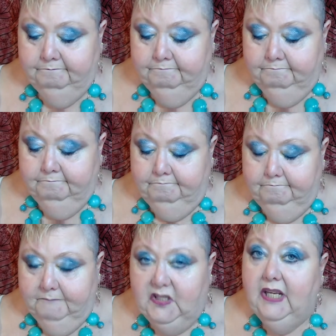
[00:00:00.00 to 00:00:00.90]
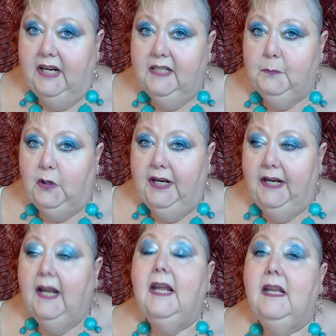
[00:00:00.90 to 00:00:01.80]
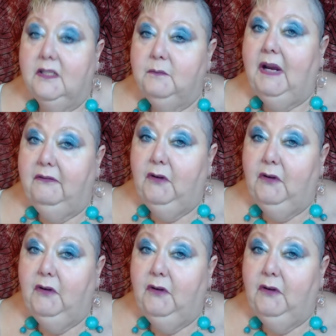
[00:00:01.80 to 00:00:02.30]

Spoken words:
Setting spray is my friend.